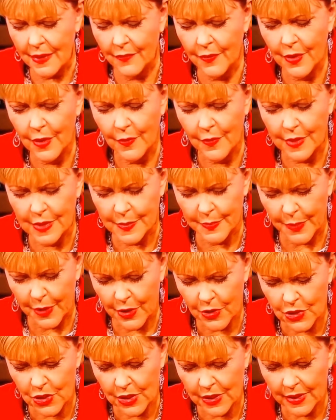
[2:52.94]
Even though it's
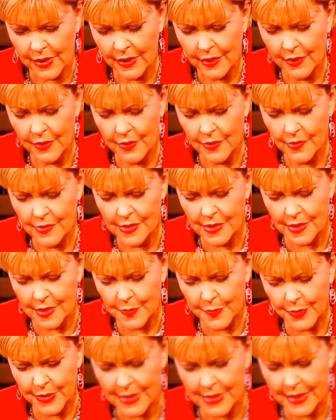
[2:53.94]
partially closed,
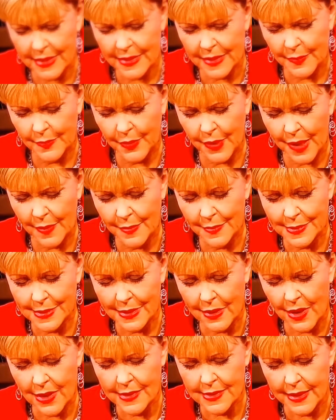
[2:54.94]
it's presented problems,
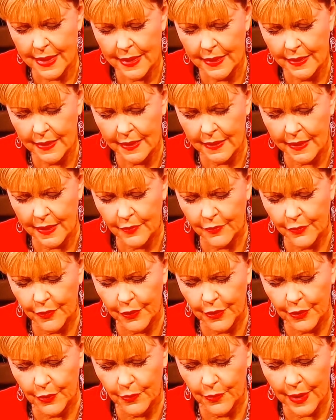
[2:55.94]
God's healing that
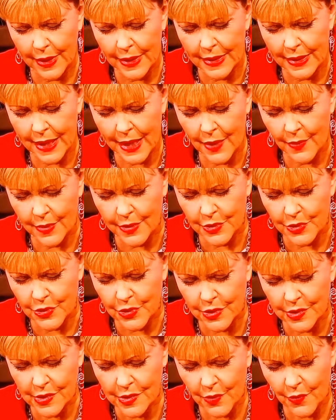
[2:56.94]
for you right now. It's
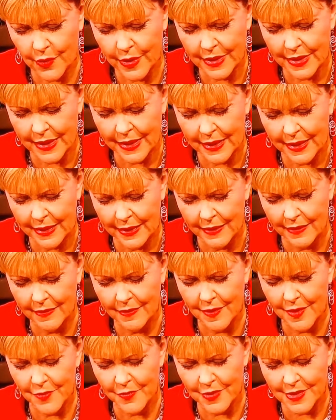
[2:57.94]
just going to
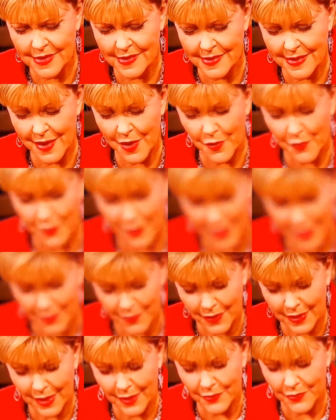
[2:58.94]
heal of itself,
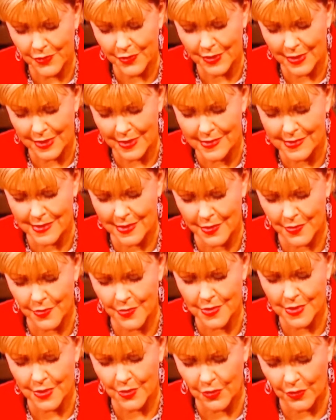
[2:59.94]
even after these
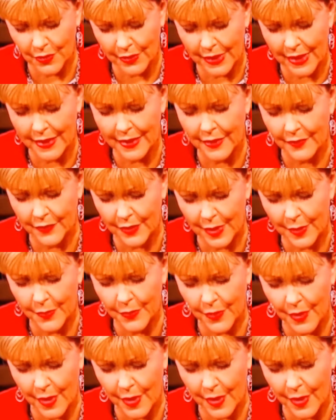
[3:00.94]
years, and you'll not have any